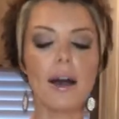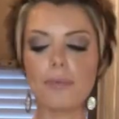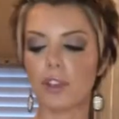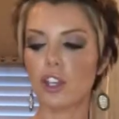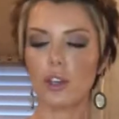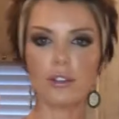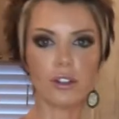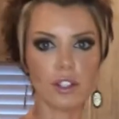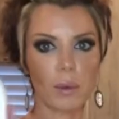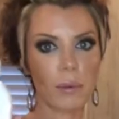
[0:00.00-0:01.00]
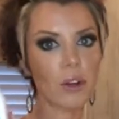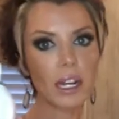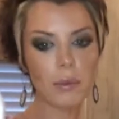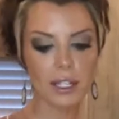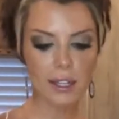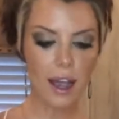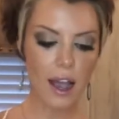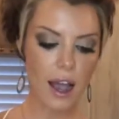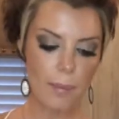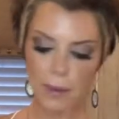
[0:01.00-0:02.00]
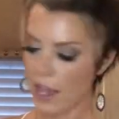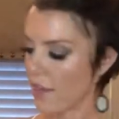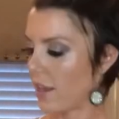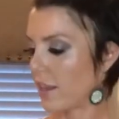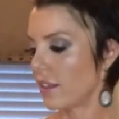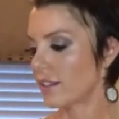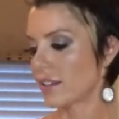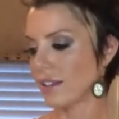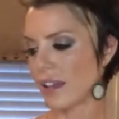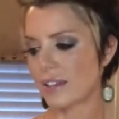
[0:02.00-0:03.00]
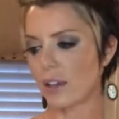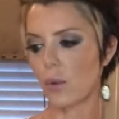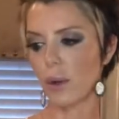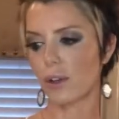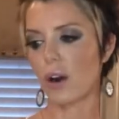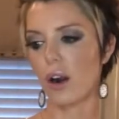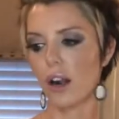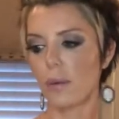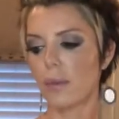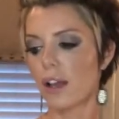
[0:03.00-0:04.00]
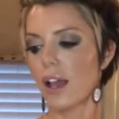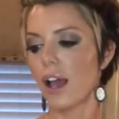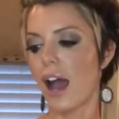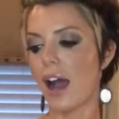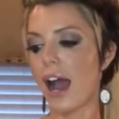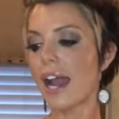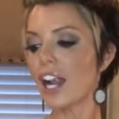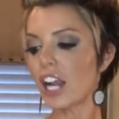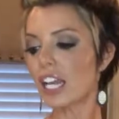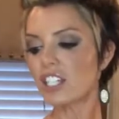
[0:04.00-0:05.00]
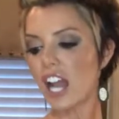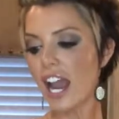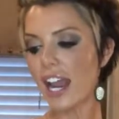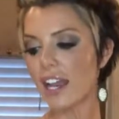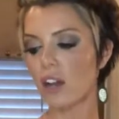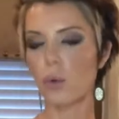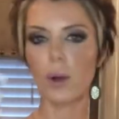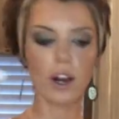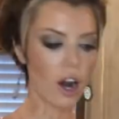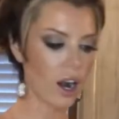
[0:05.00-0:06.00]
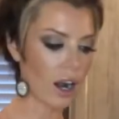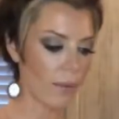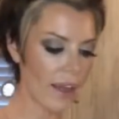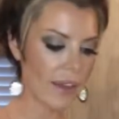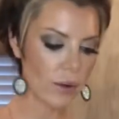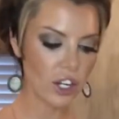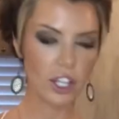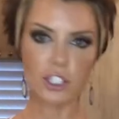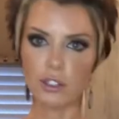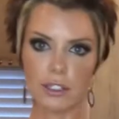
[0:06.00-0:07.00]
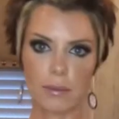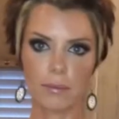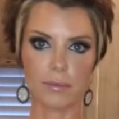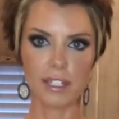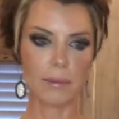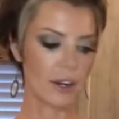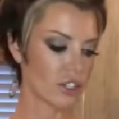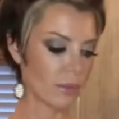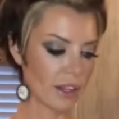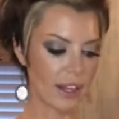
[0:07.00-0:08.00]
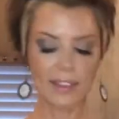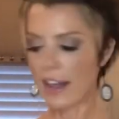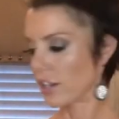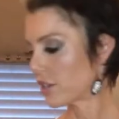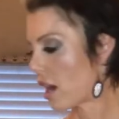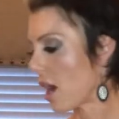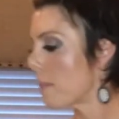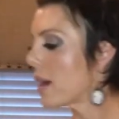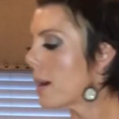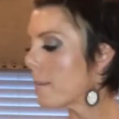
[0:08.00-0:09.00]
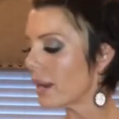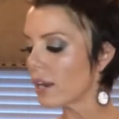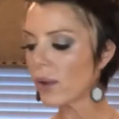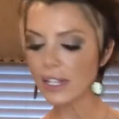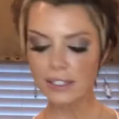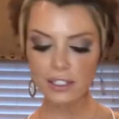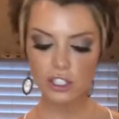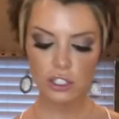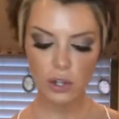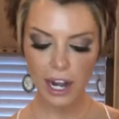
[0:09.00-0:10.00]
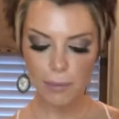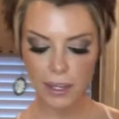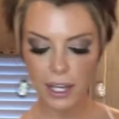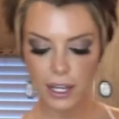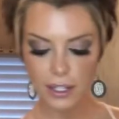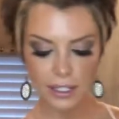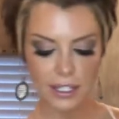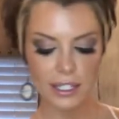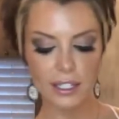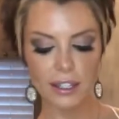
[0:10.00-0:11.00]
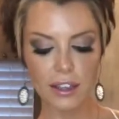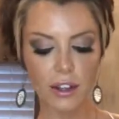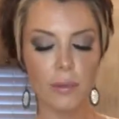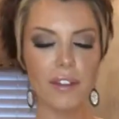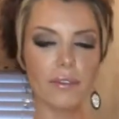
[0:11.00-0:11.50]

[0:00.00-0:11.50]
You can throw some whipped cream on top, and then this has like 1 carb. I hear you, Jake. 1 carb, and then you could do some cinnamon or something like that on top. But anyways, this is just great because it's a little bit,